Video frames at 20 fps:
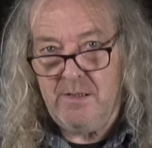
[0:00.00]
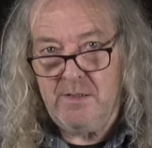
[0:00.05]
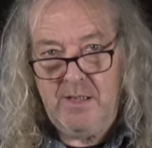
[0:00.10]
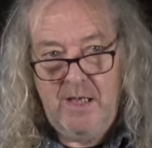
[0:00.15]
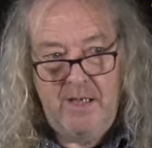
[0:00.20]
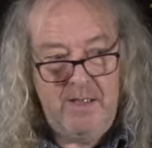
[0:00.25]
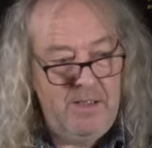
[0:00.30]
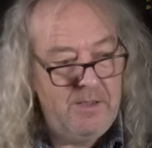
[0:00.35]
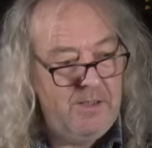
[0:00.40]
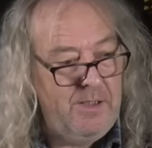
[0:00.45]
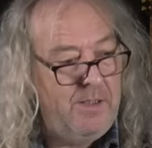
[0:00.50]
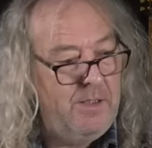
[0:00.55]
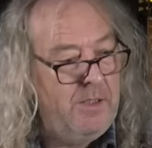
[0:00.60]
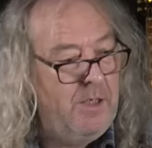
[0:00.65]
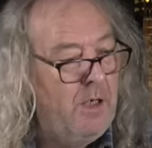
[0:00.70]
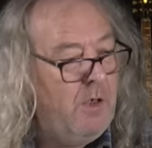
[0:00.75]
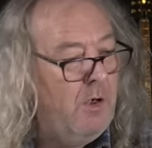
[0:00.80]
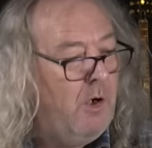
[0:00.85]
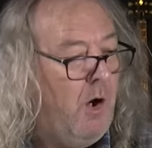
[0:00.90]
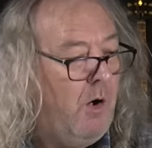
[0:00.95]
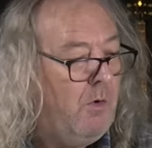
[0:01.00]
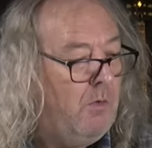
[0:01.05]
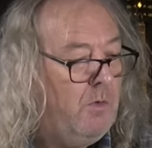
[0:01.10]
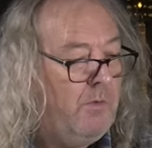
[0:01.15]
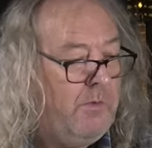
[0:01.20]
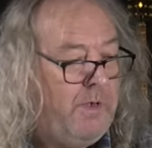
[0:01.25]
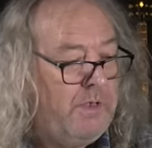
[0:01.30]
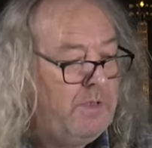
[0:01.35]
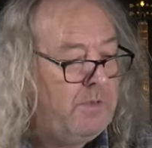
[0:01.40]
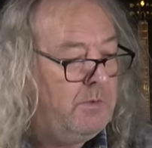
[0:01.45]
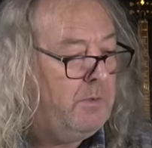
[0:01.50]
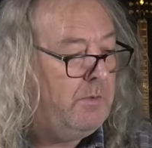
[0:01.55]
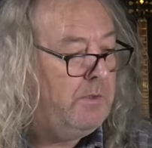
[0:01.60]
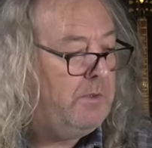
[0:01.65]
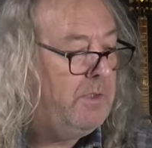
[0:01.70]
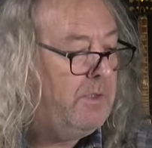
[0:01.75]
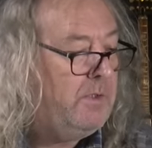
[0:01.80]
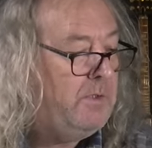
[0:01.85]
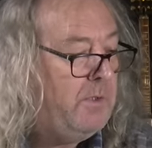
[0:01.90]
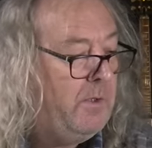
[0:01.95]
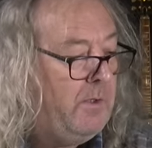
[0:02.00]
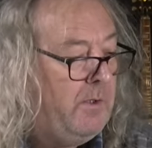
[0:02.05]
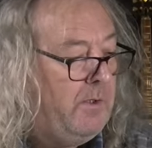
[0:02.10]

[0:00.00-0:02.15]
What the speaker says: I said, it's Indian Laurel, this, which is